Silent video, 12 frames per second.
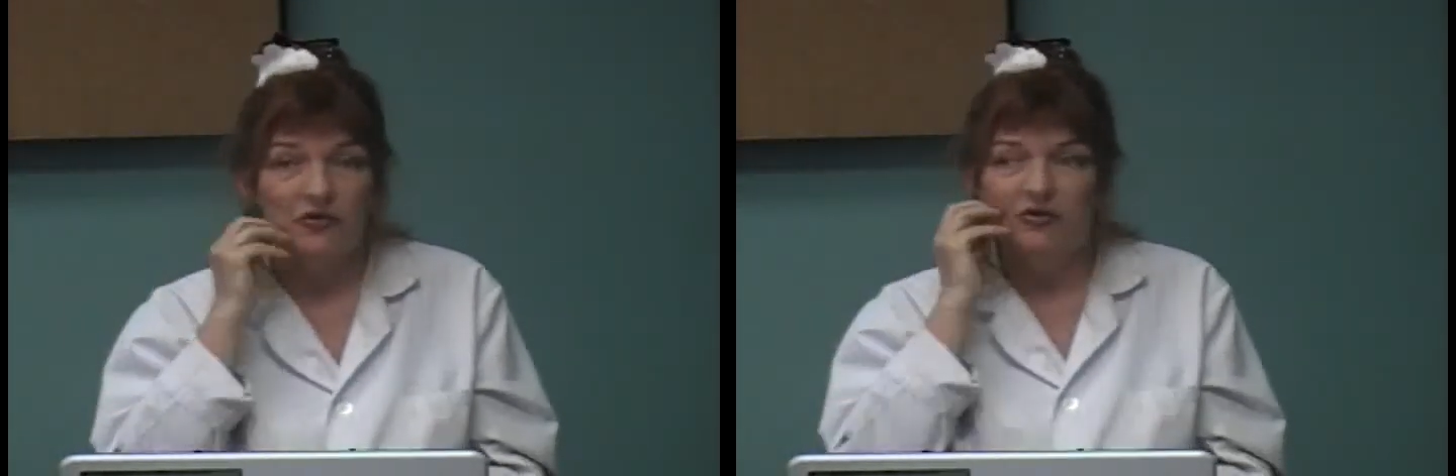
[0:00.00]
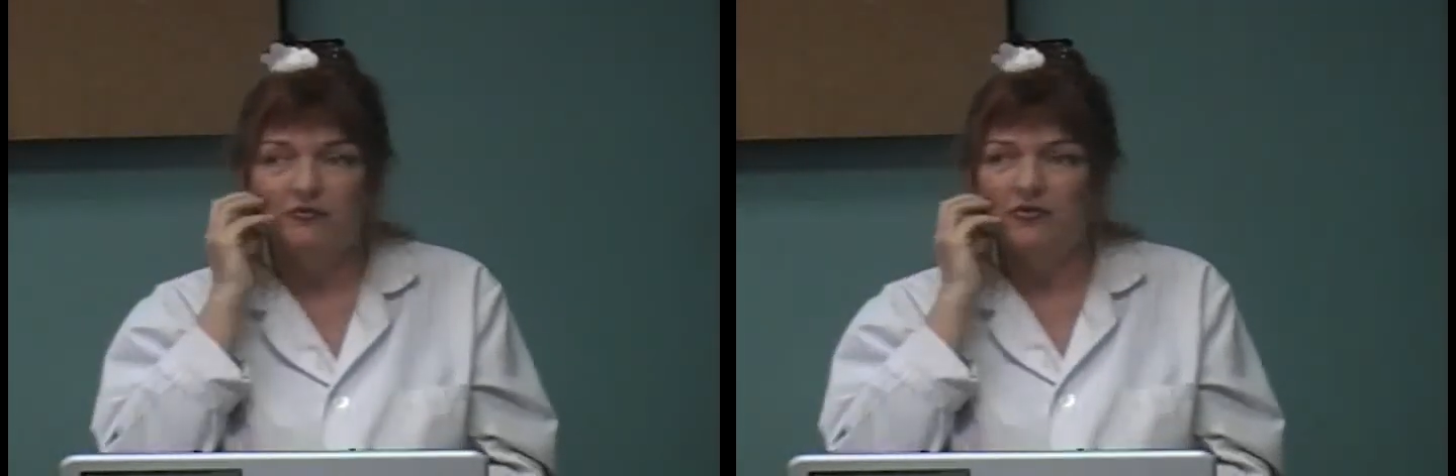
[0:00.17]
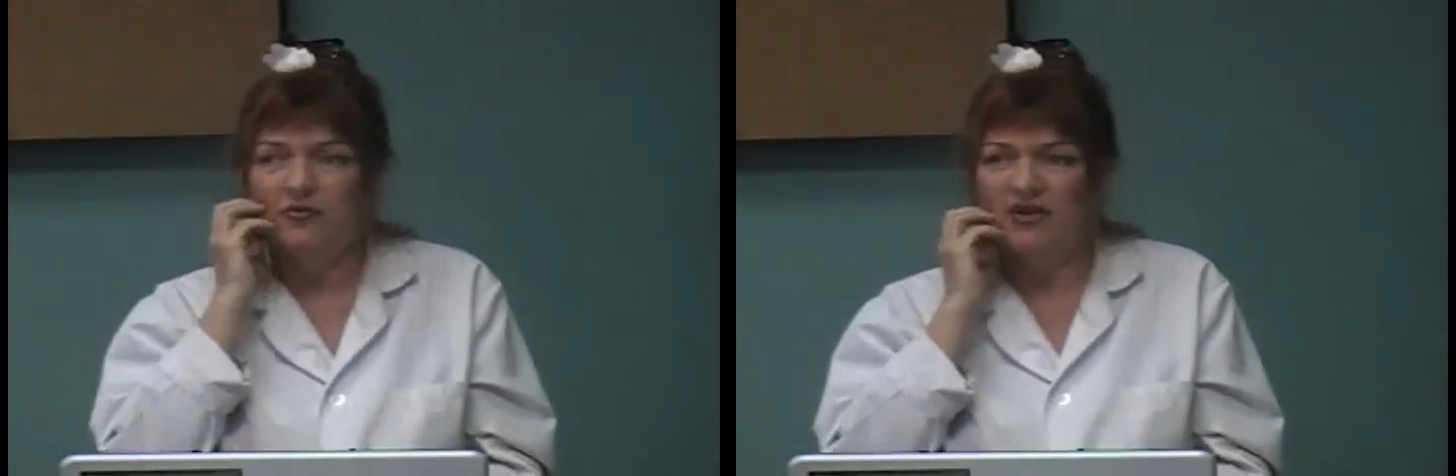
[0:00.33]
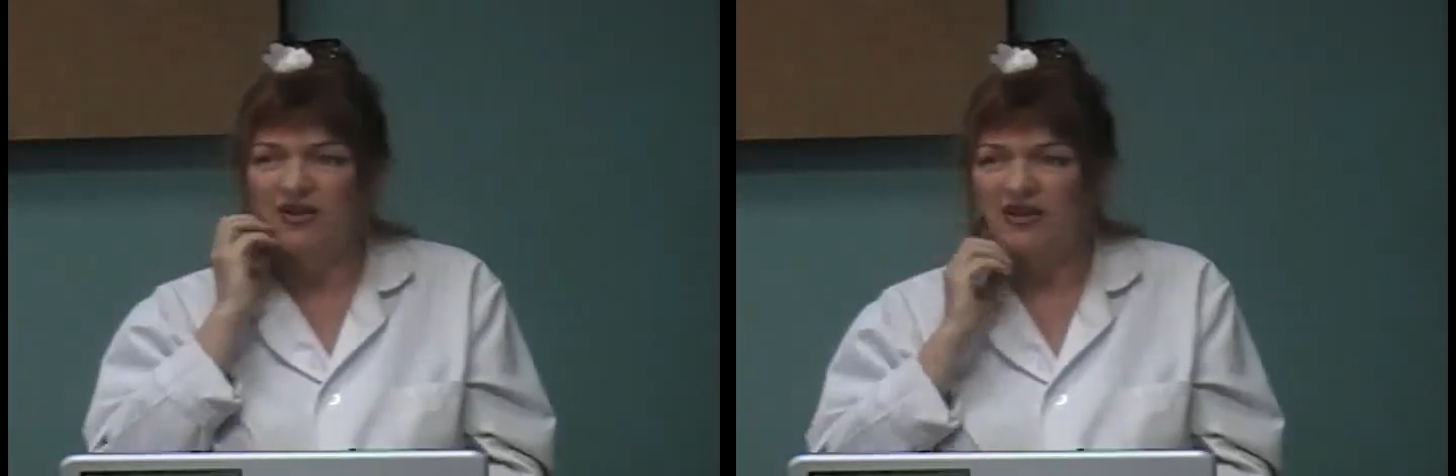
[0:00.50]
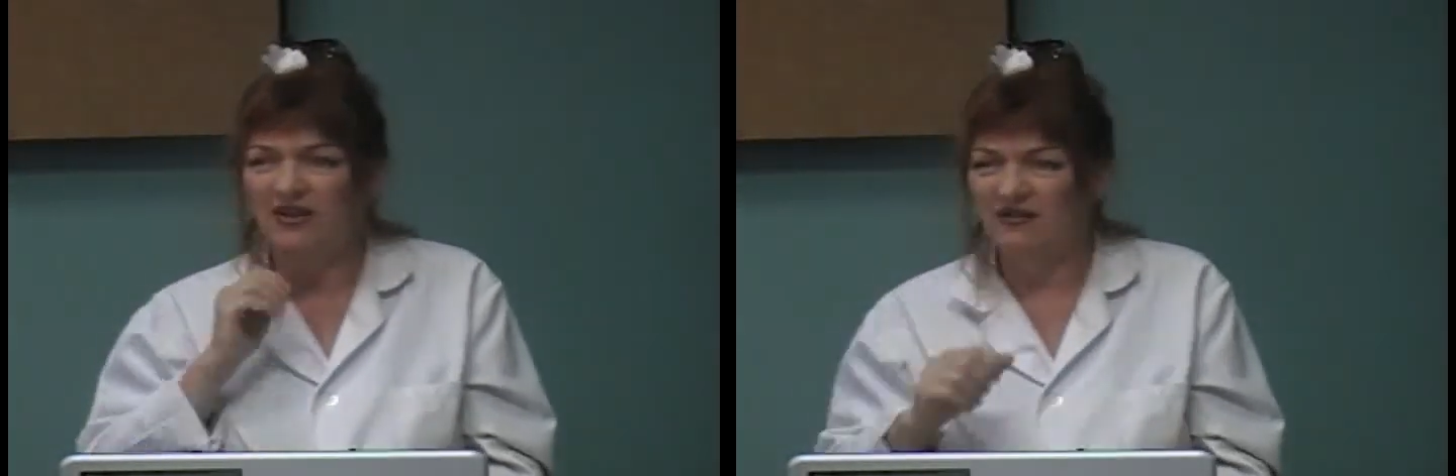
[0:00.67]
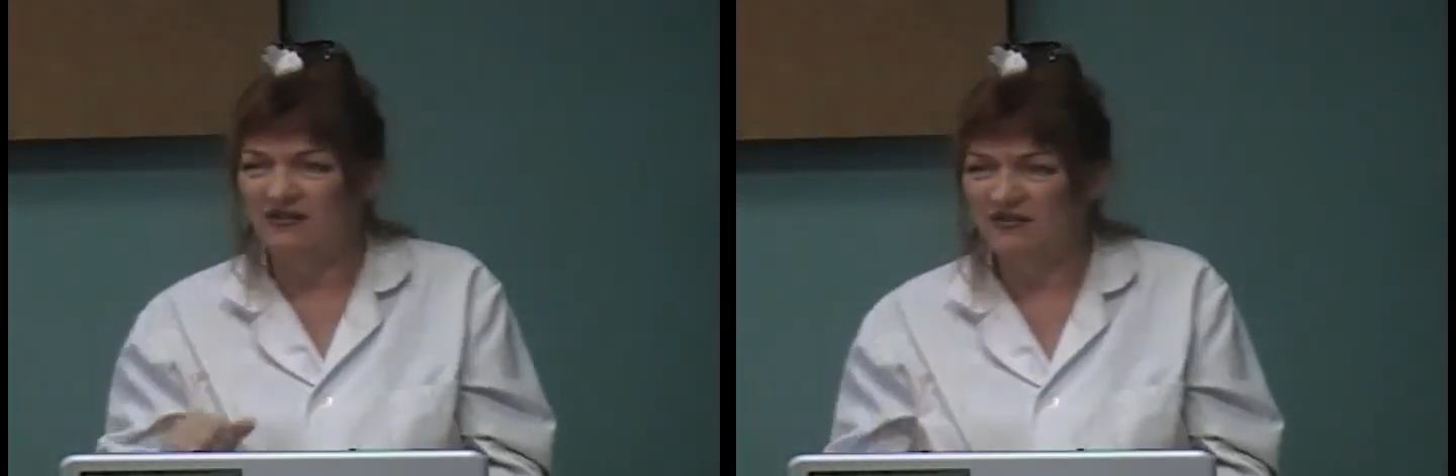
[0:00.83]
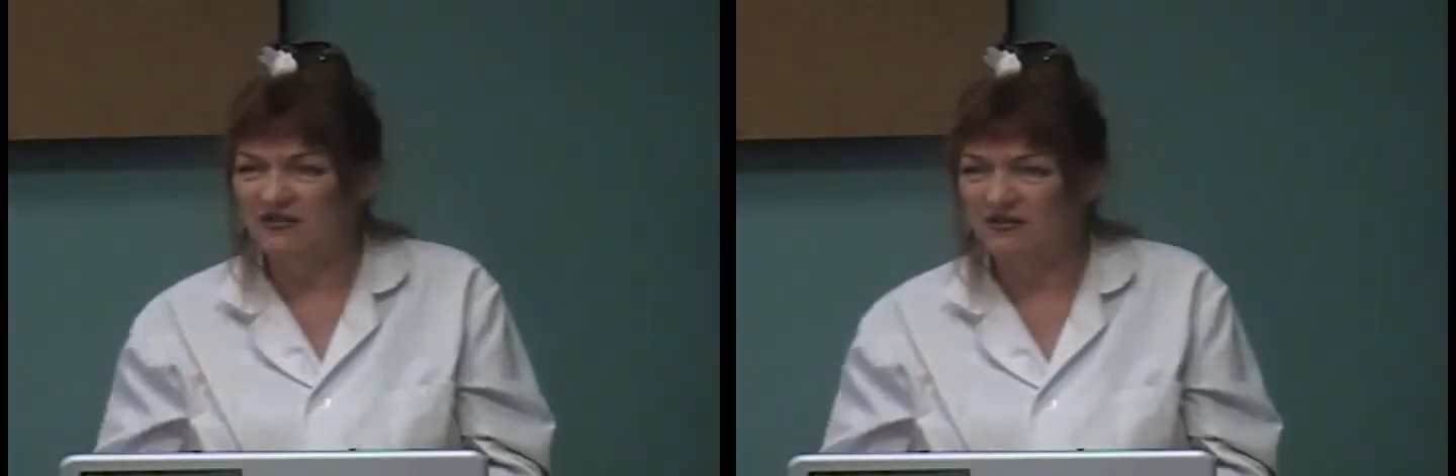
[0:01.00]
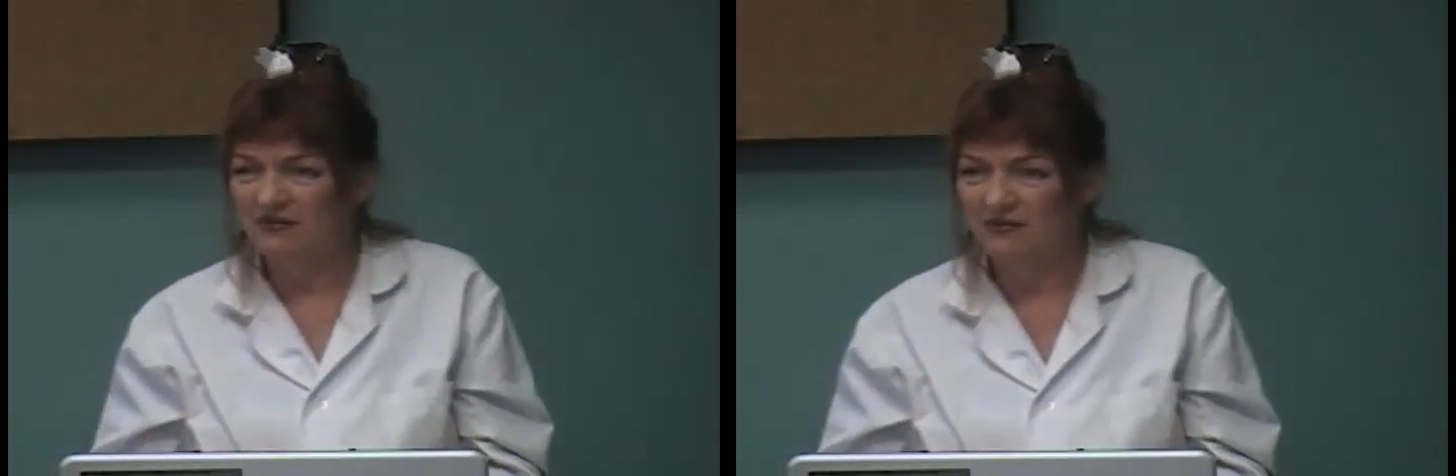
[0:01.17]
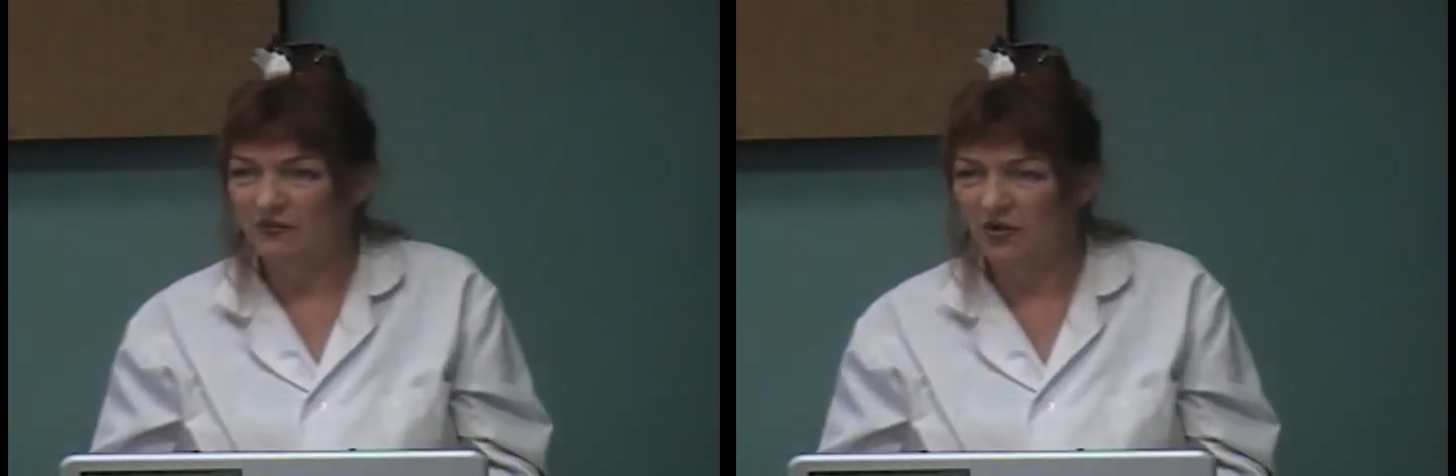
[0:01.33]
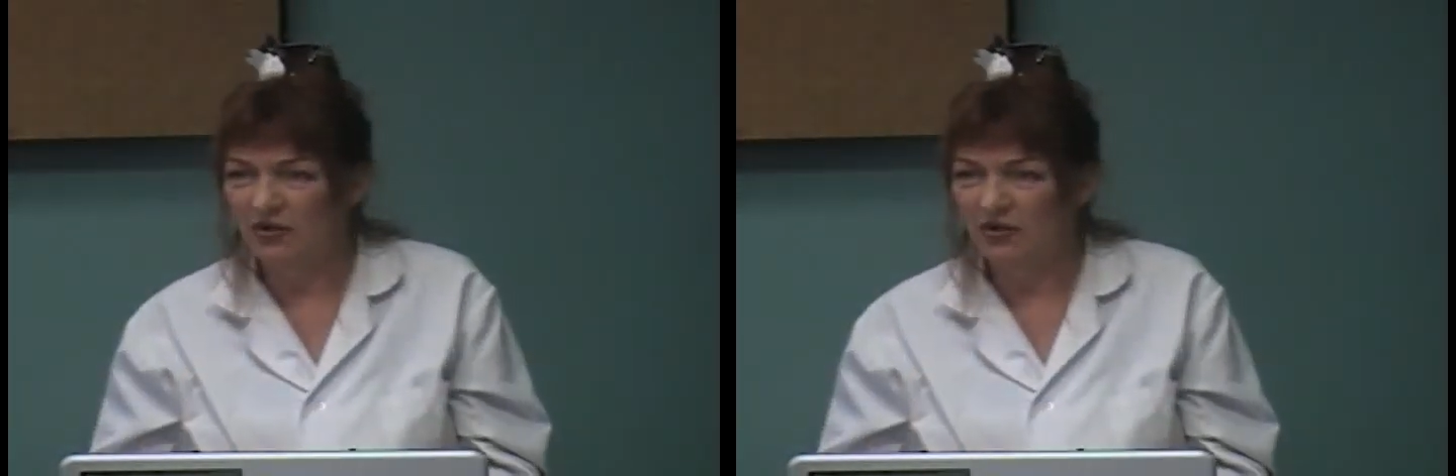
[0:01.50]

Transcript: What are meridians?